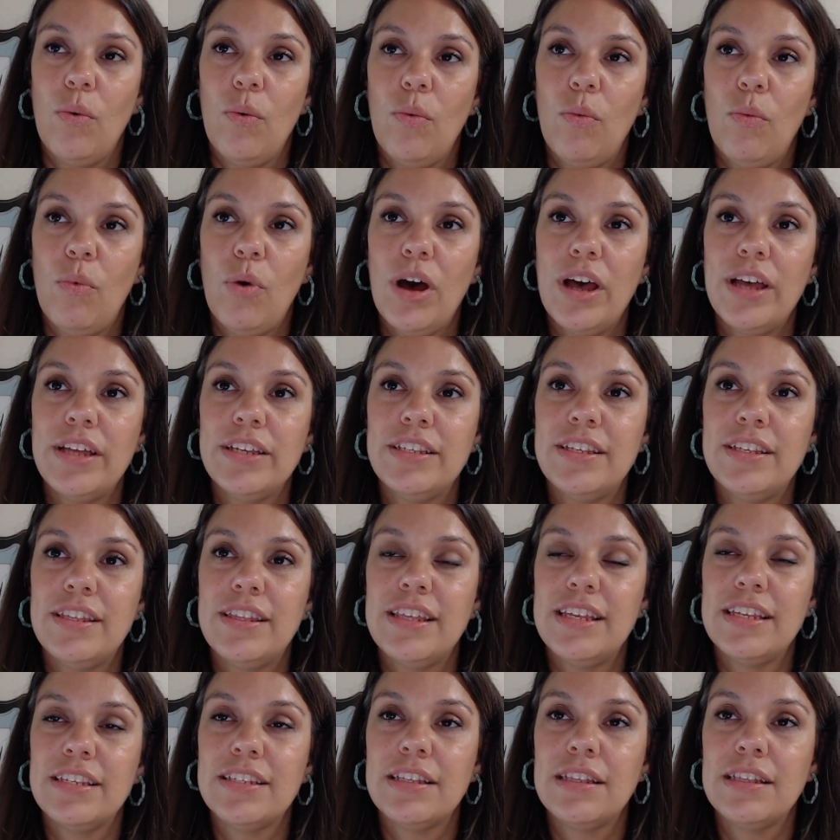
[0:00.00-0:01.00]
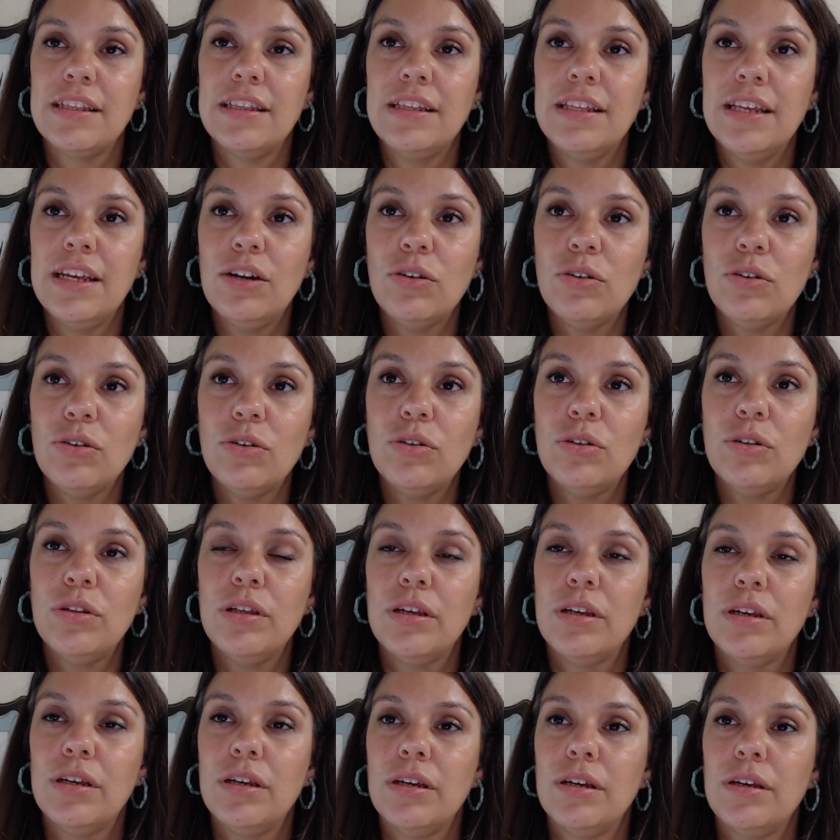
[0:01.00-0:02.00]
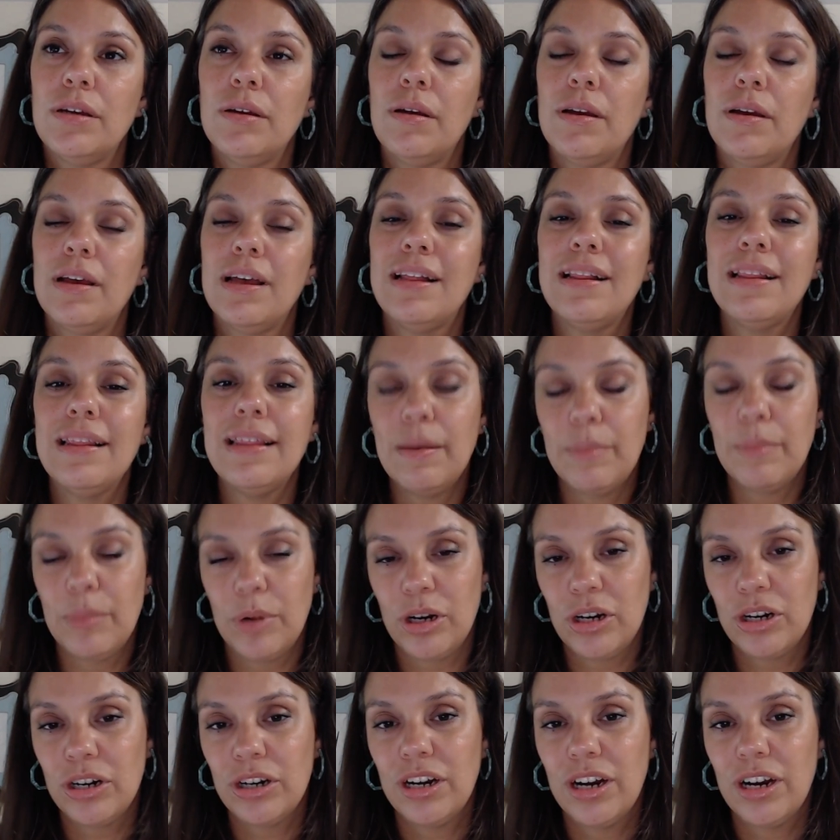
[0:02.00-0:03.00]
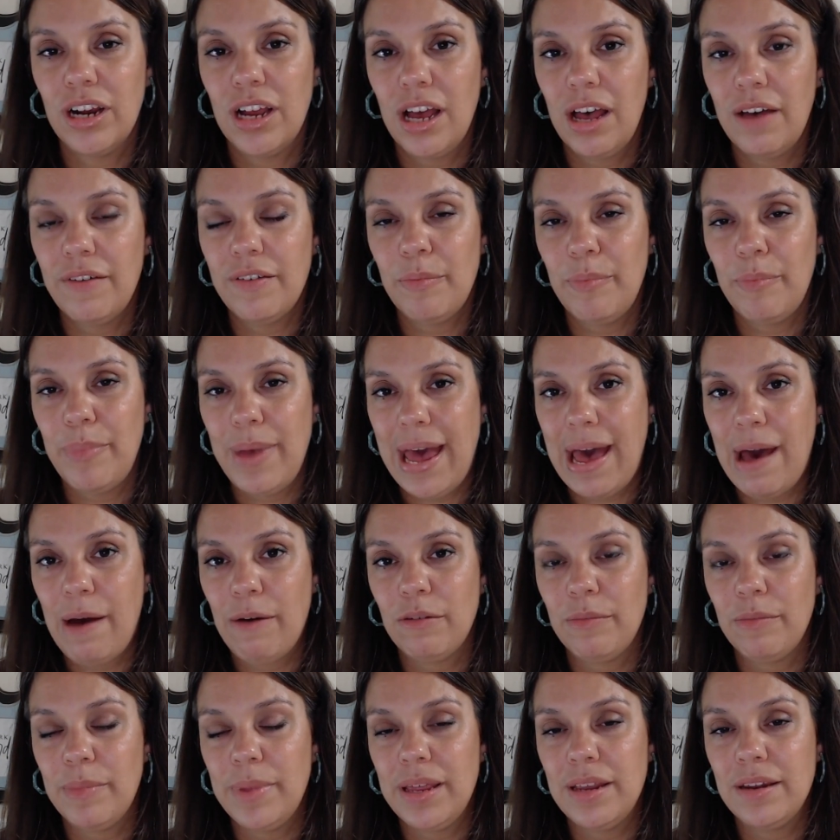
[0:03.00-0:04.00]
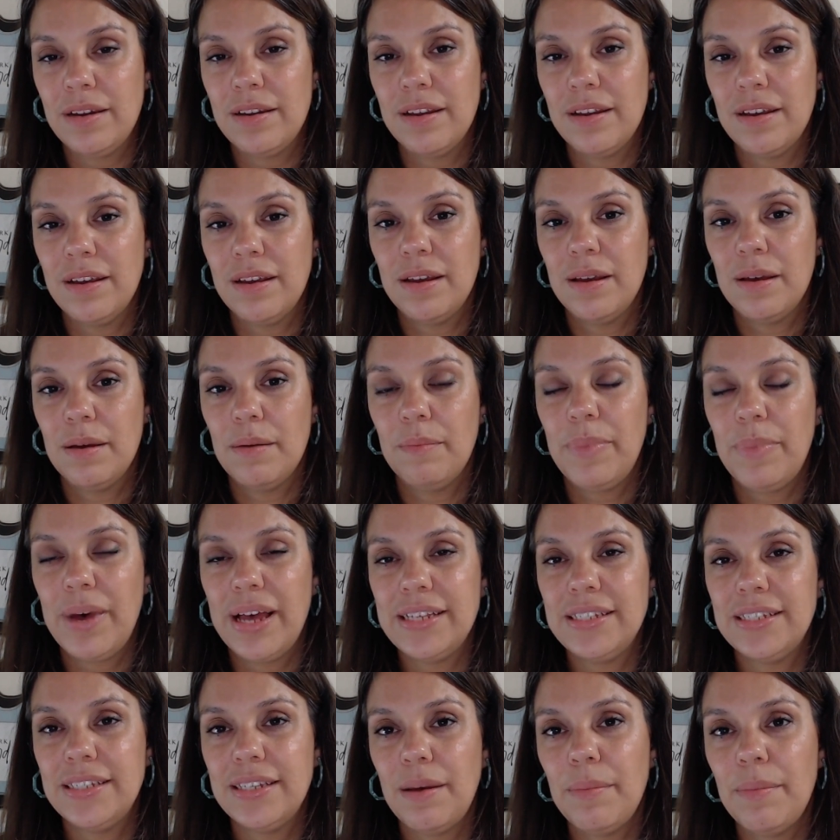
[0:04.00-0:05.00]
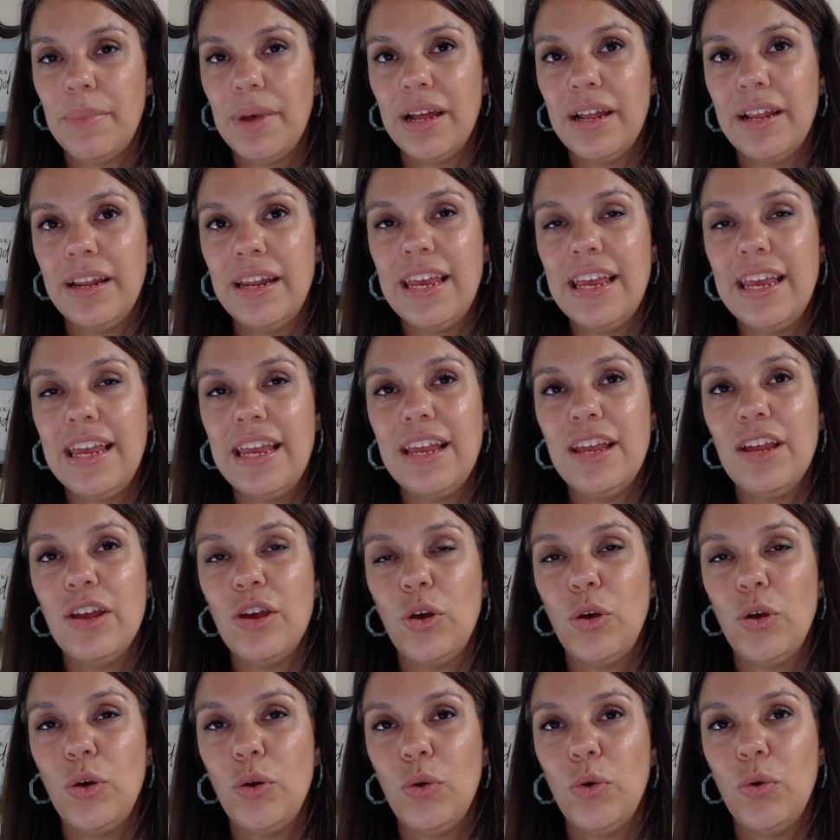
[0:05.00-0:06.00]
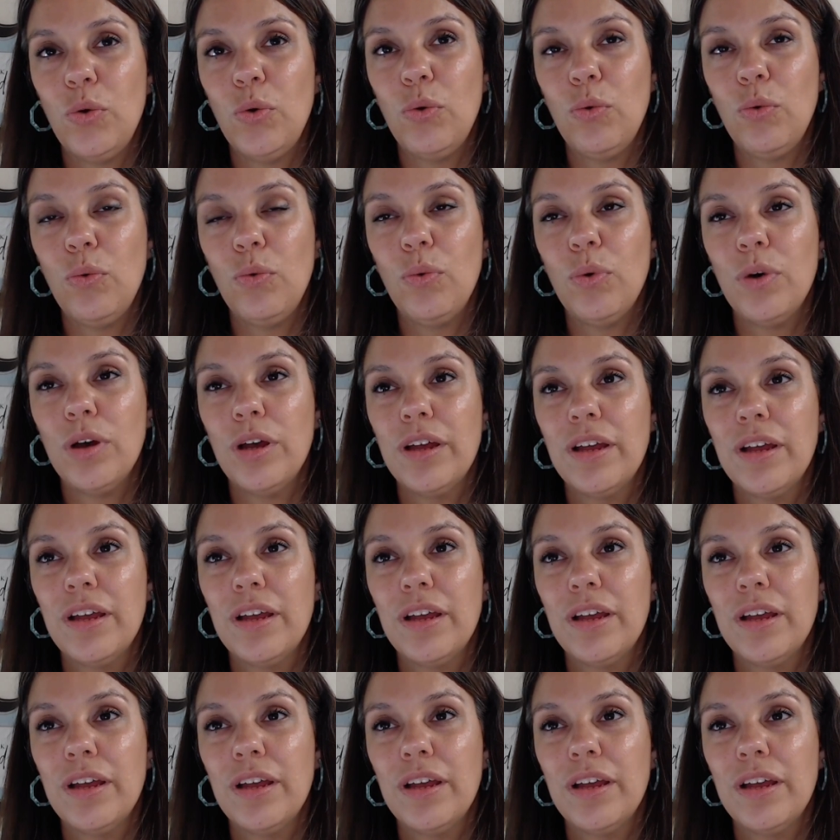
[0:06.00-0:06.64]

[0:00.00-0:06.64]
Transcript: was this little glimmer of empowerment by somebody who